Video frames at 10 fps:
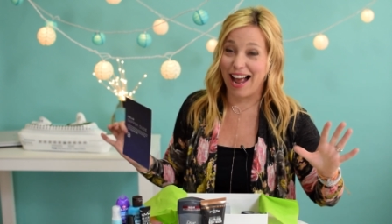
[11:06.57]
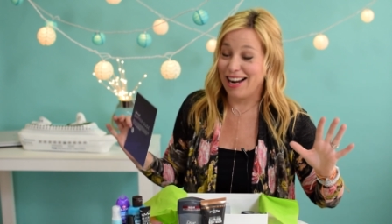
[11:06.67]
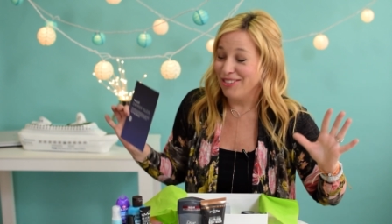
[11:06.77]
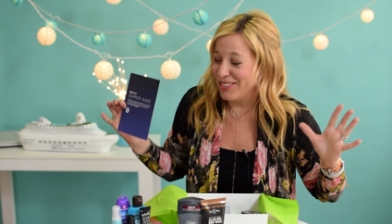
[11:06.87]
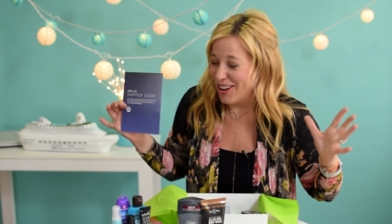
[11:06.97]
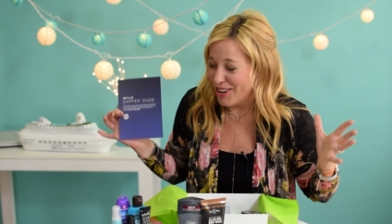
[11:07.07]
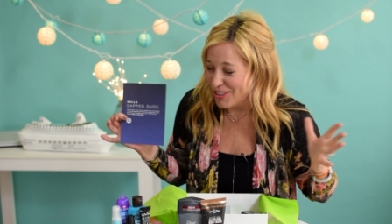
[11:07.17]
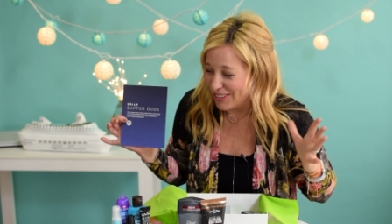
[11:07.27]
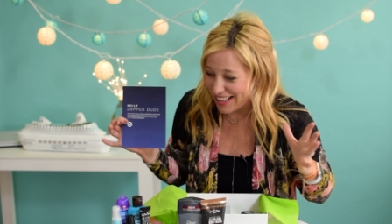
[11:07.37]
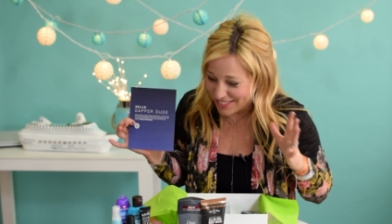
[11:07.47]
I don't know.
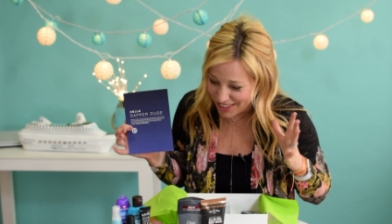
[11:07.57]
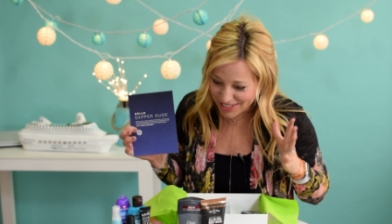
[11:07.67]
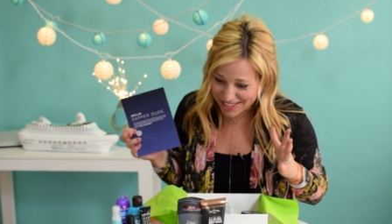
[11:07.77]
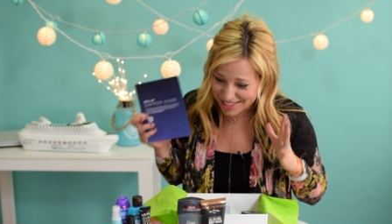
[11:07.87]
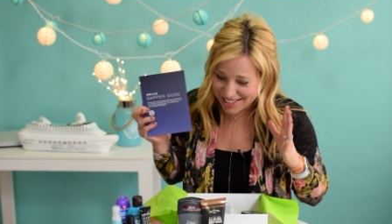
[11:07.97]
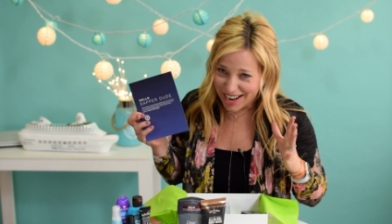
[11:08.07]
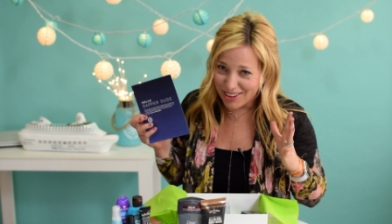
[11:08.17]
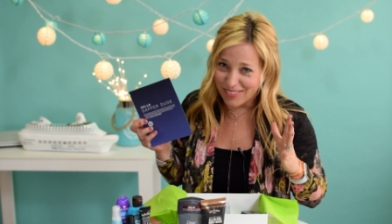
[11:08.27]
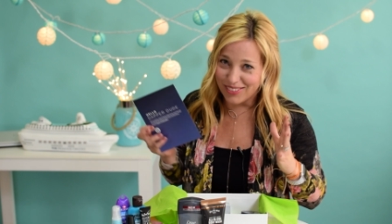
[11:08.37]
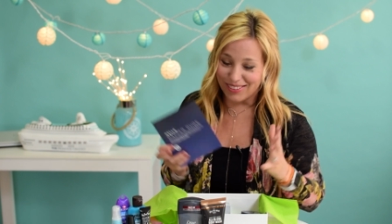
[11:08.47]
I don't know. This is
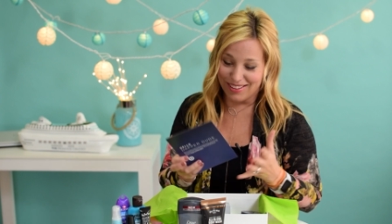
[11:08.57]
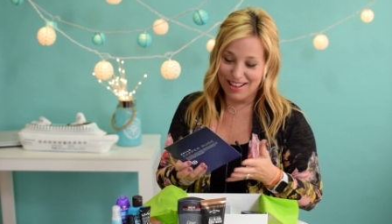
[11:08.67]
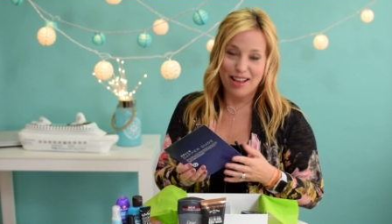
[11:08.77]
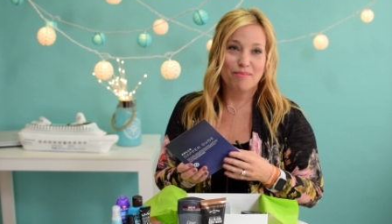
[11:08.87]
terrible.